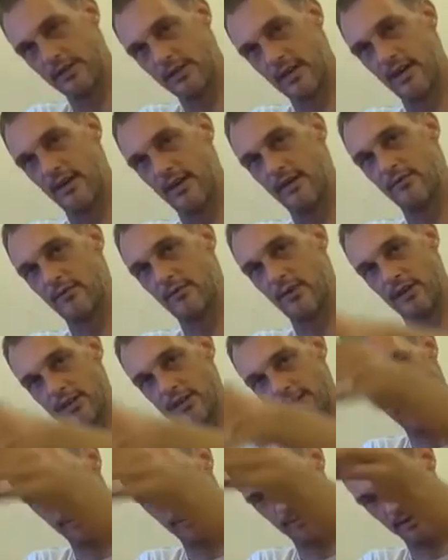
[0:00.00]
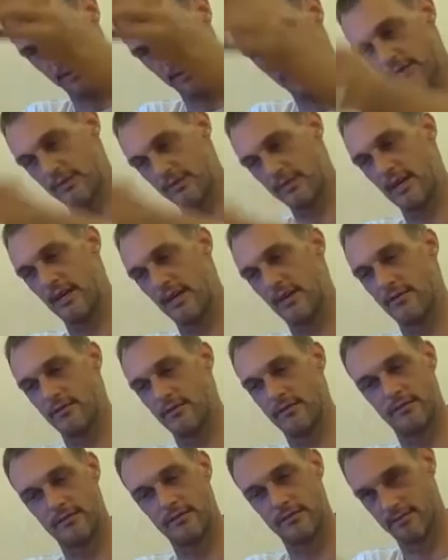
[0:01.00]
go down, rise up and go
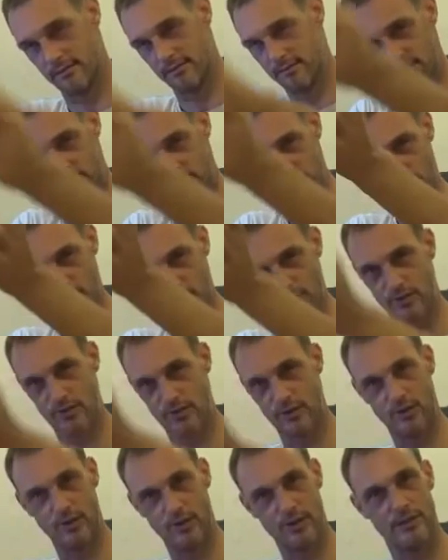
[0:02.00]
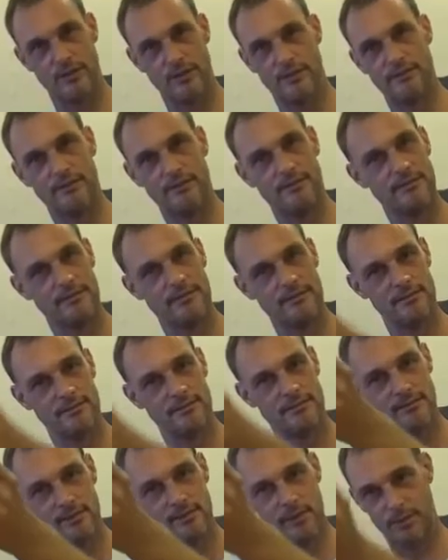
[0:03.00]
down. You've got your
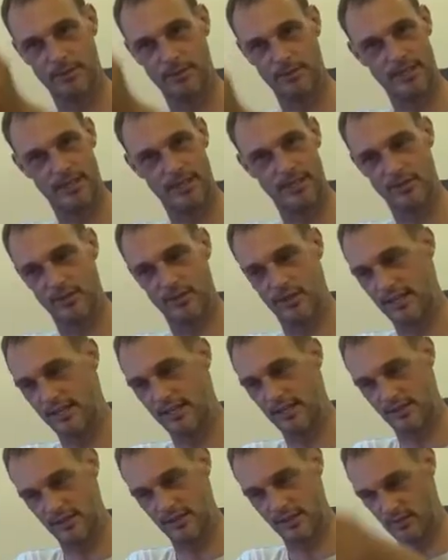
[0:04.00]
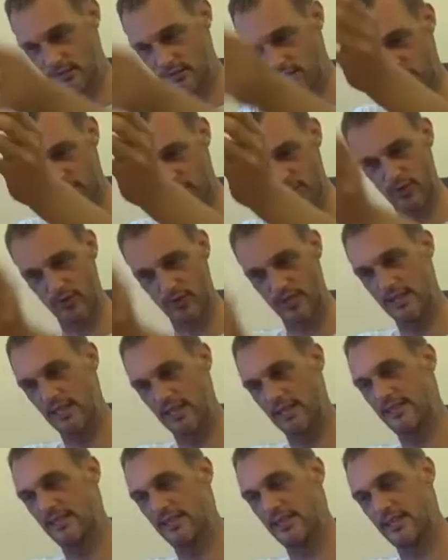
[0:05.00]
potential energy, you've got your
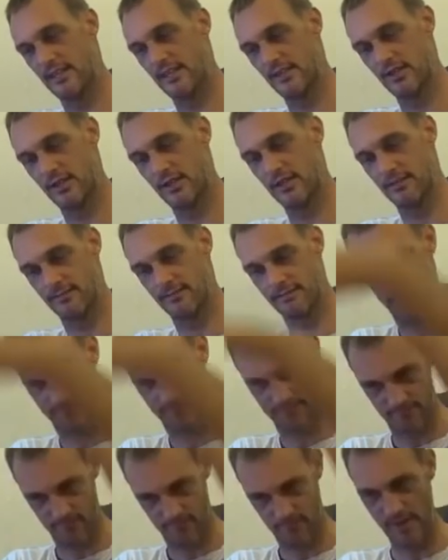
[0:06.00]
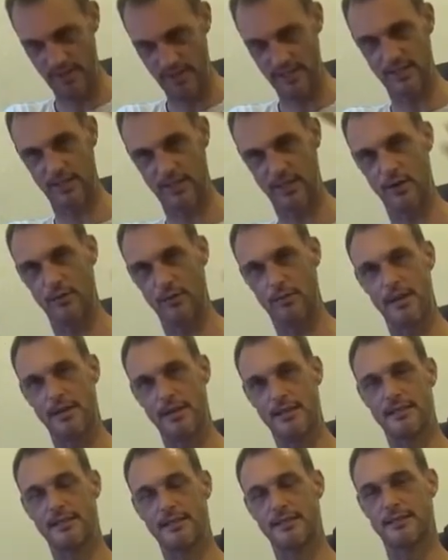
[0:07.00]
kinetic energy ready to go
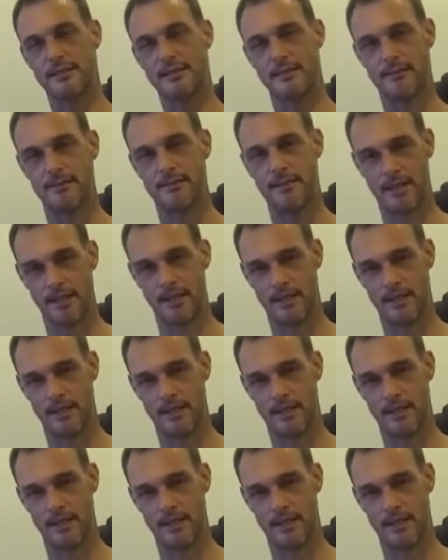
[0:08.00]
places.